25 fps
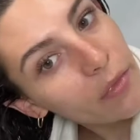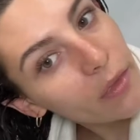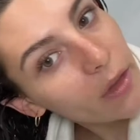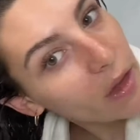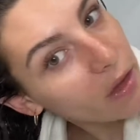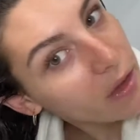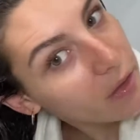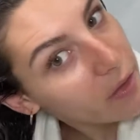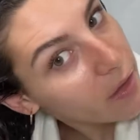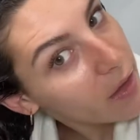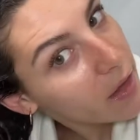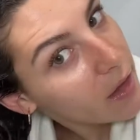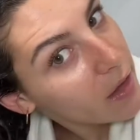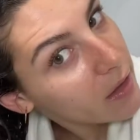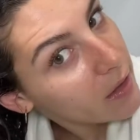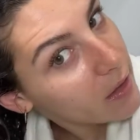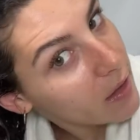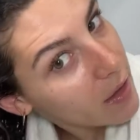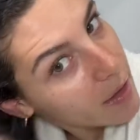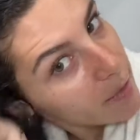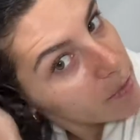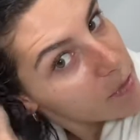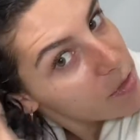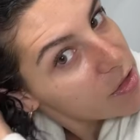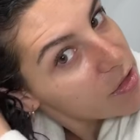And then
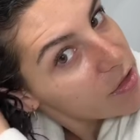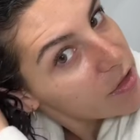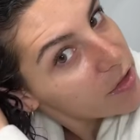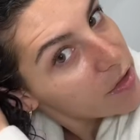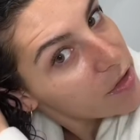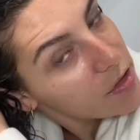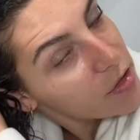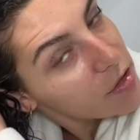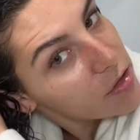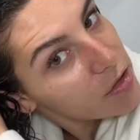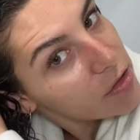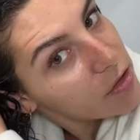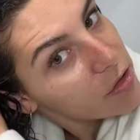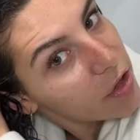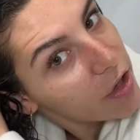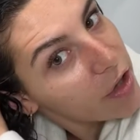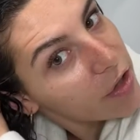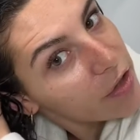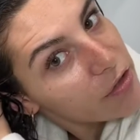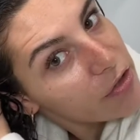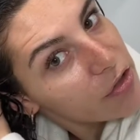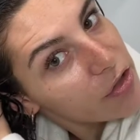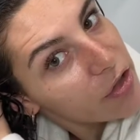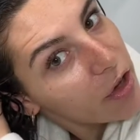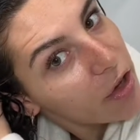I'm just gonna
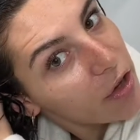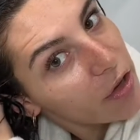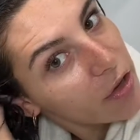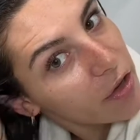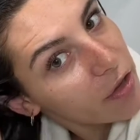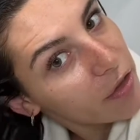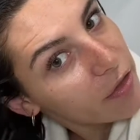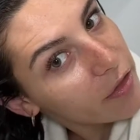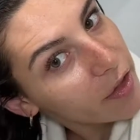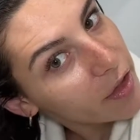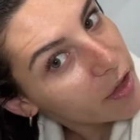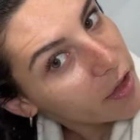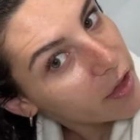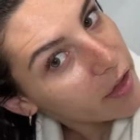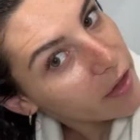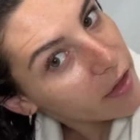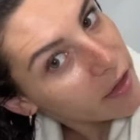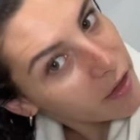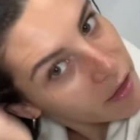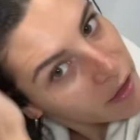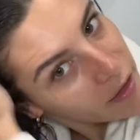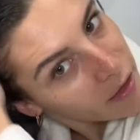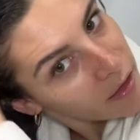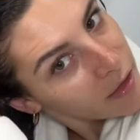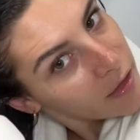scrunch all over
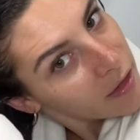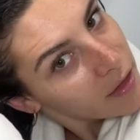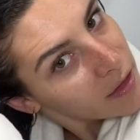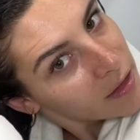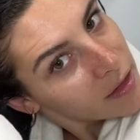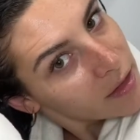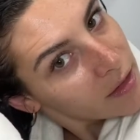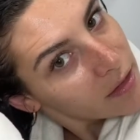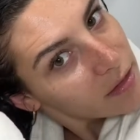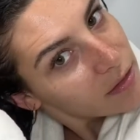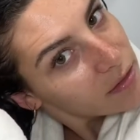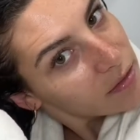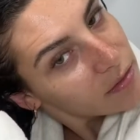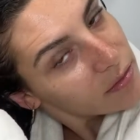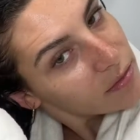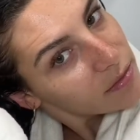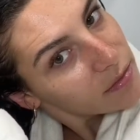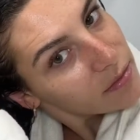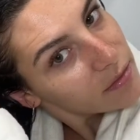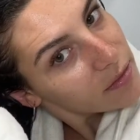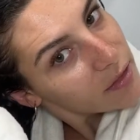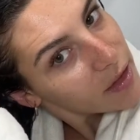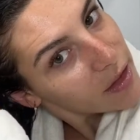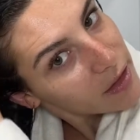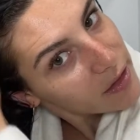
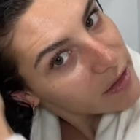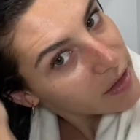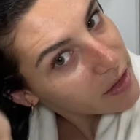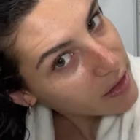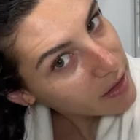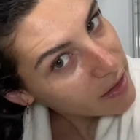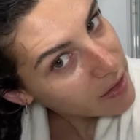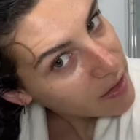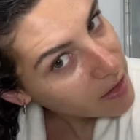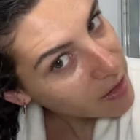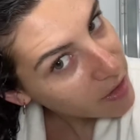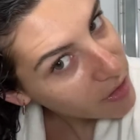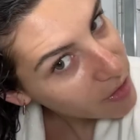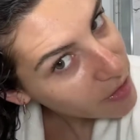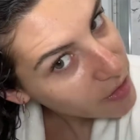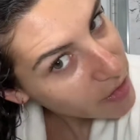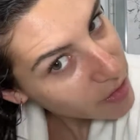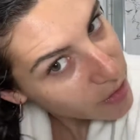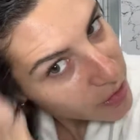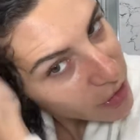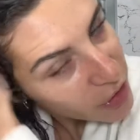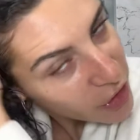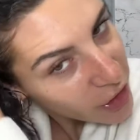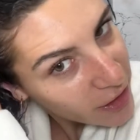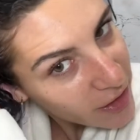like this, hear the
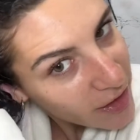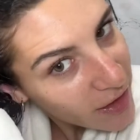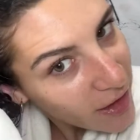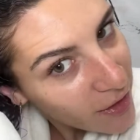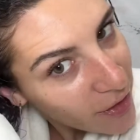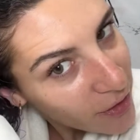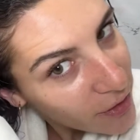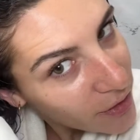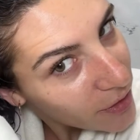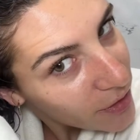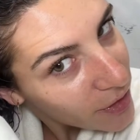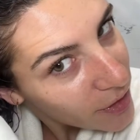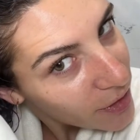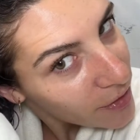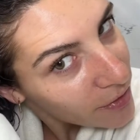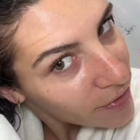squishy sound.